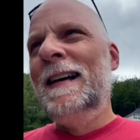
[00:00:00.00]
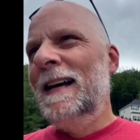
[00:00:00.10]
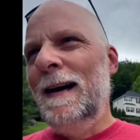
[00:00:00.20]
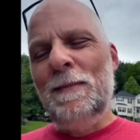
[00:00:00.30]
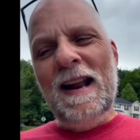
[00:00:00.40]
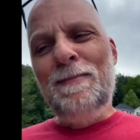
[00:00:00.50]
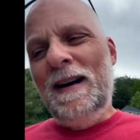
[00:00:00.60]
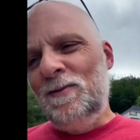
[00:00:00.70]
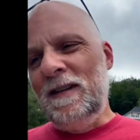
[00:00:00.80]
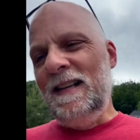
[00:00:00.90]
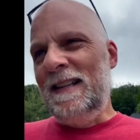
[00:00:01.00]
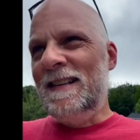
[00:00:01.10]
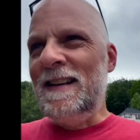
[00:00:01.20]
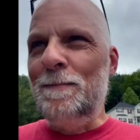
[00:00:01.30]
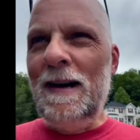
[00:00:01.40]
I'm not about really,
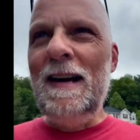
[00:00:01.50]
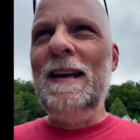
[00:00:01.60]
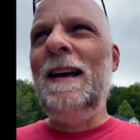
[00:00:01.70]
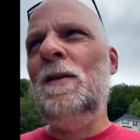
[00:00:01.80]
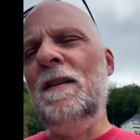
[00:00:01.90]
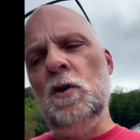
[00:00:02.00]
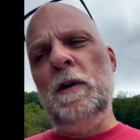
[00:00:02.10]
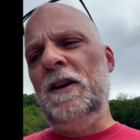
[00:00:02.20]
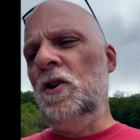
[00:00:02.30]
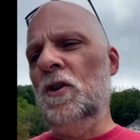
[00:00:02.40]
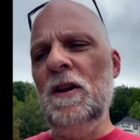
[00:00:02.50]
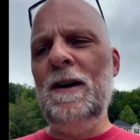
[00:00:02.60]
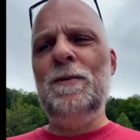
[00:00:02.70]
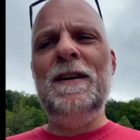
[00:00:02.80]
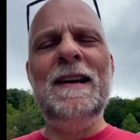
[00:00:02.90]
that's not I don't have a great curl, I
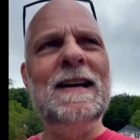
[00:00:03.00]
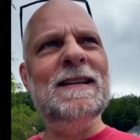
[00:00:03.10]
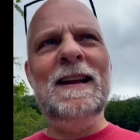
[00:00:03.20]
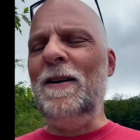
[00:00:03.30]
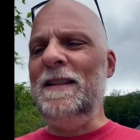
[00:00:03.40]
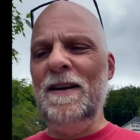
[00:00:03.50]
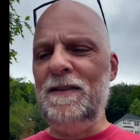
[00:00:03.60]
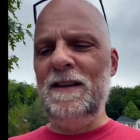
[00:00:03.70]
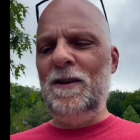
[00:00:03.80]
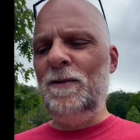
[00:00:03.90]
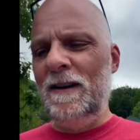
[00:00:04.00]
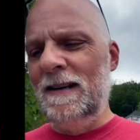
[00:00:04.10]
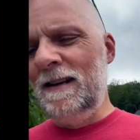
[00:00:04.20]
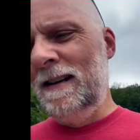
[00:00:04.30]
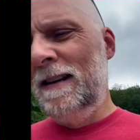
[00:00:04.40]
don't think. No, I definitely don't.
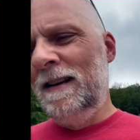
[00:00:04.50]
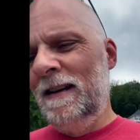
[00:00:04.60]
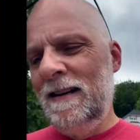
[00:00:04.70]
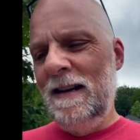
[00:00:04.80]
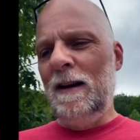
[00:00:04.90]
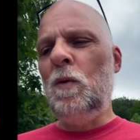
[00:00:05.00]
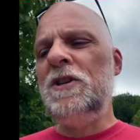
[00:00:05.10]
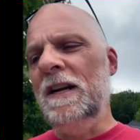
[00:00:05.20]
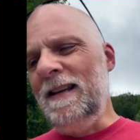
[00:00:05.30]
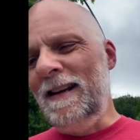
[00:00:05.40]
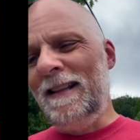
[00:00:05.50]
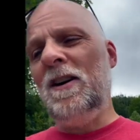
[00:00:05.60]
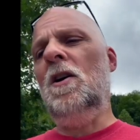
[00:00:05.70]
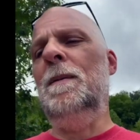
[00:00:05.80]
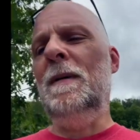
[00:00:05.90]
I wish I did. I
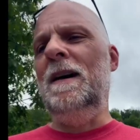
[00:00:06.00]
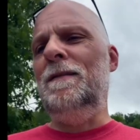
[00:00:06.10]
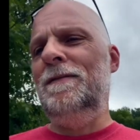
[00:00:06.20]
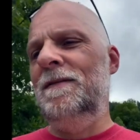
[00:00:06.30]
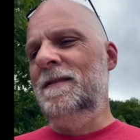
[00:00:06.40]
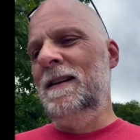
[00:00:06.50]
thought I might have.